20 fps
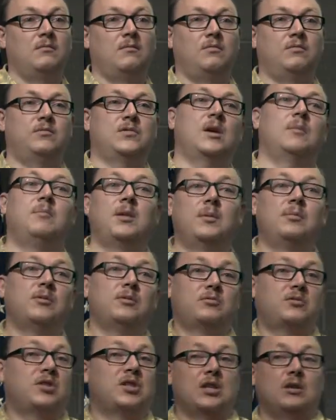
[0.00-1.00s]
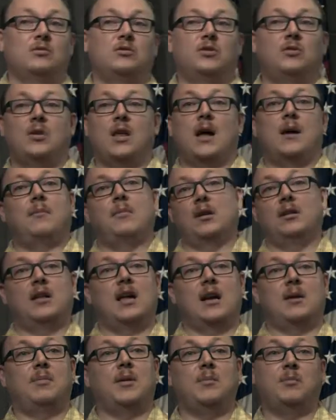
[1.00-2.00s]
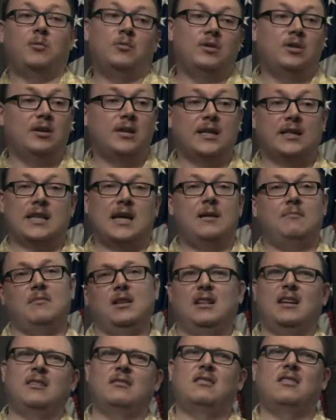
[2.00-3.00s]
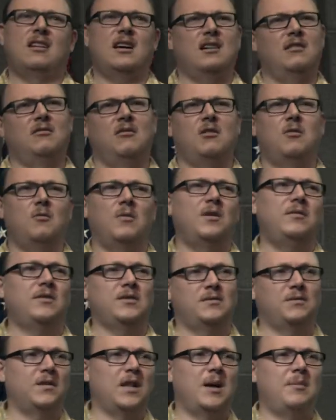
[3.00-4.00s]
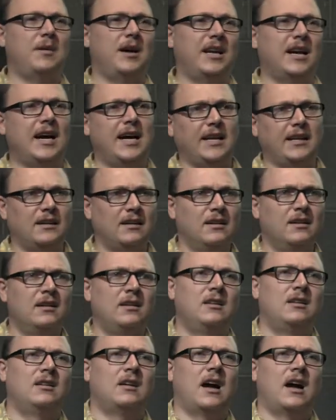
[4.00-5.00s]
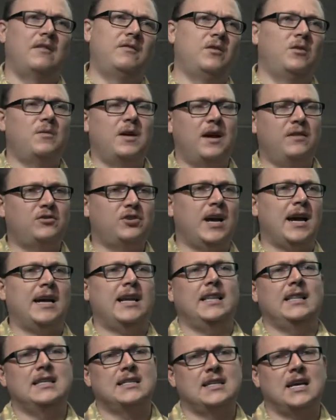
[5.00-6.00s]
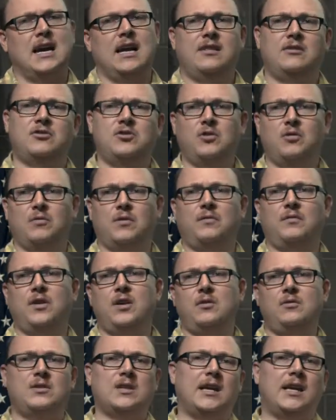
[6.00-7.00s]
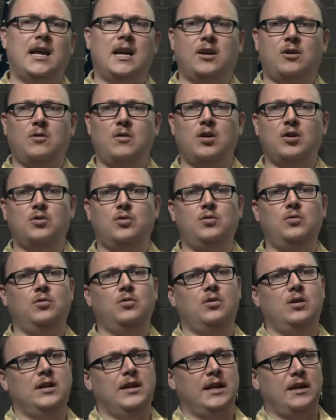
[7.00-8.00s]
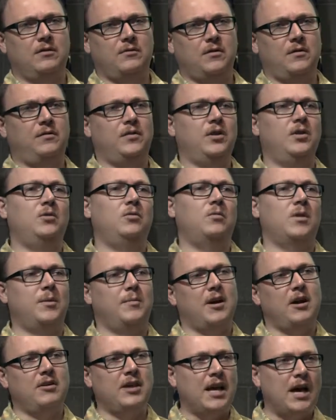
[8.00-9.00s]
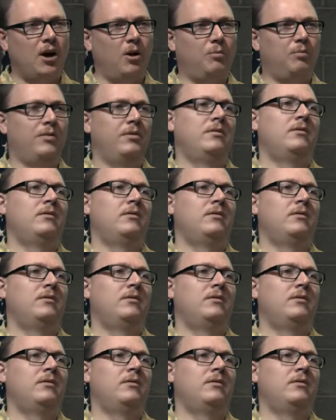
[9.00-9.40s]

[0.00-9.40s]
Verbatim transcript: some people still do that, but a lot of people would look at that and be like, well, I don't know, what if he's fly by night? I have no way of tracking this guy. There's no reviews. I can't go on Google and get a review. What about Yelp?